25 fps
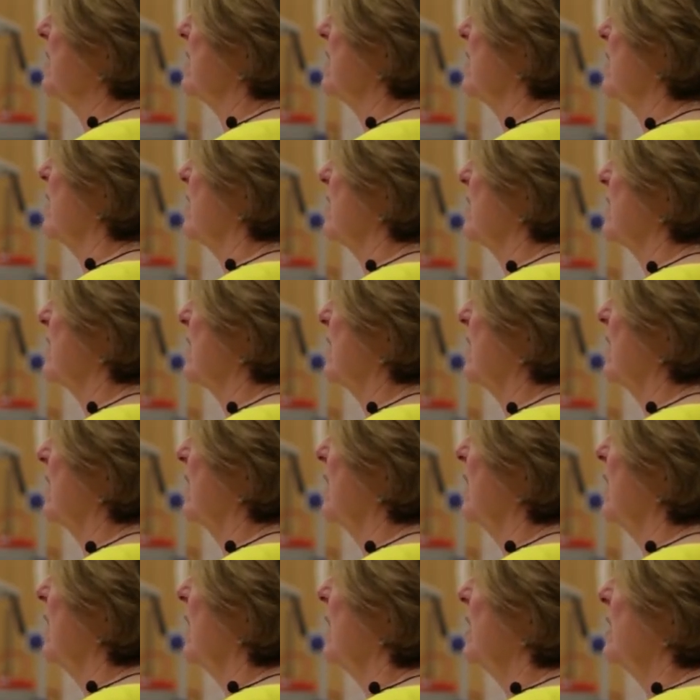disaster.
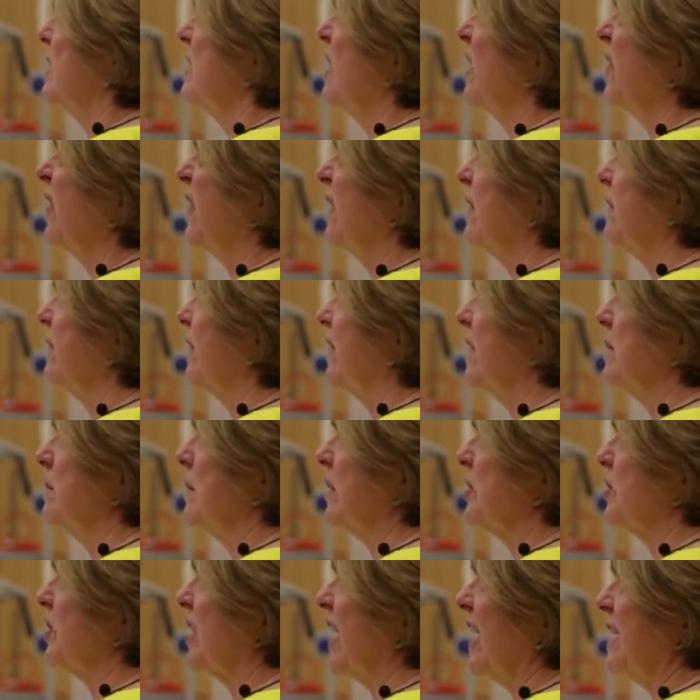Nothing very
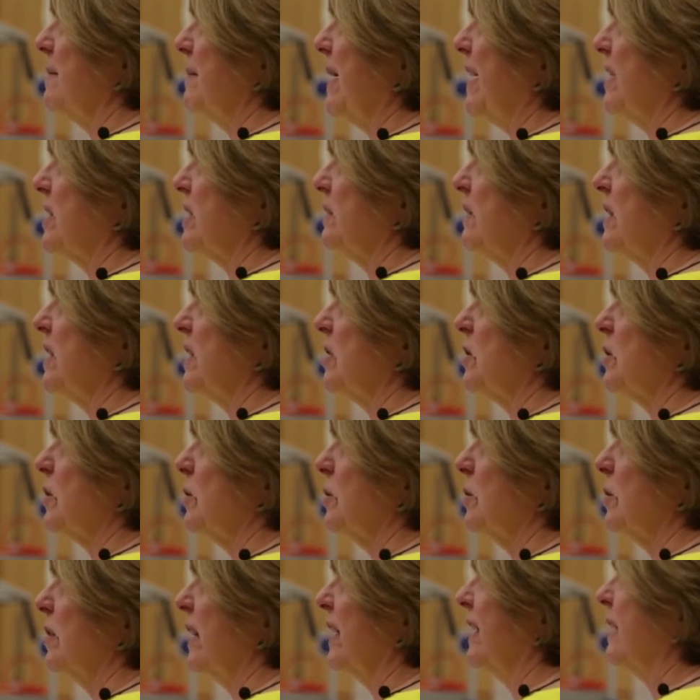much came out of it at
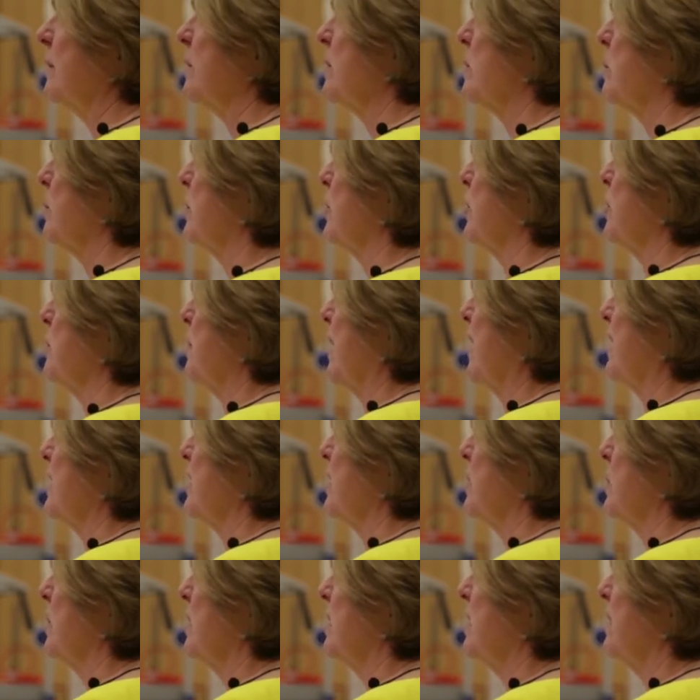all, and it was pushed back
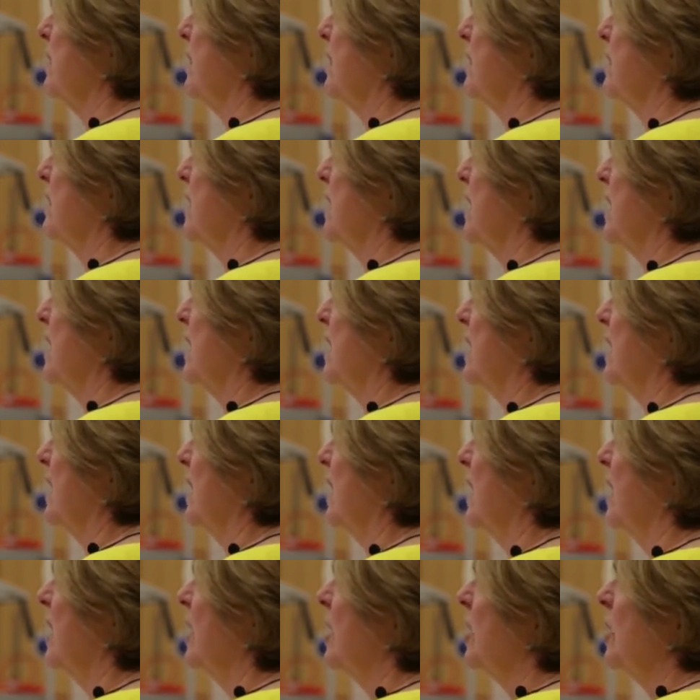to 2015.
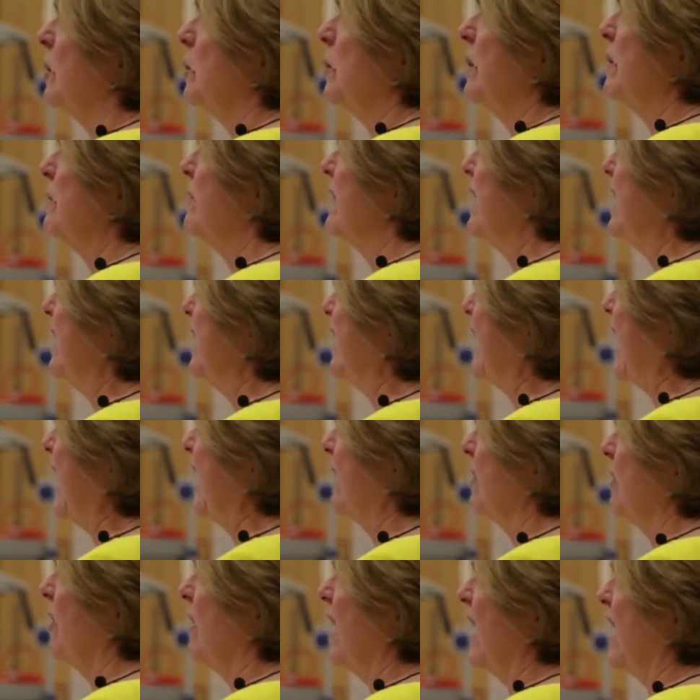We really
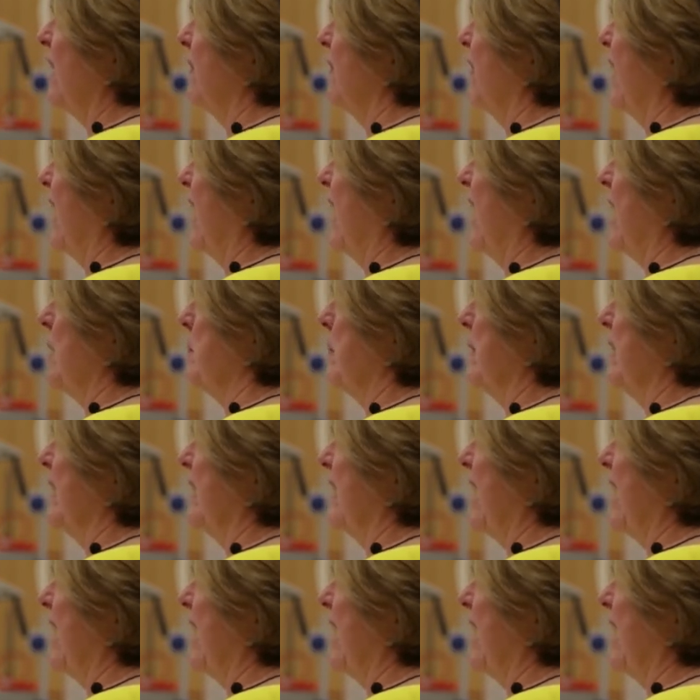cannot have that happen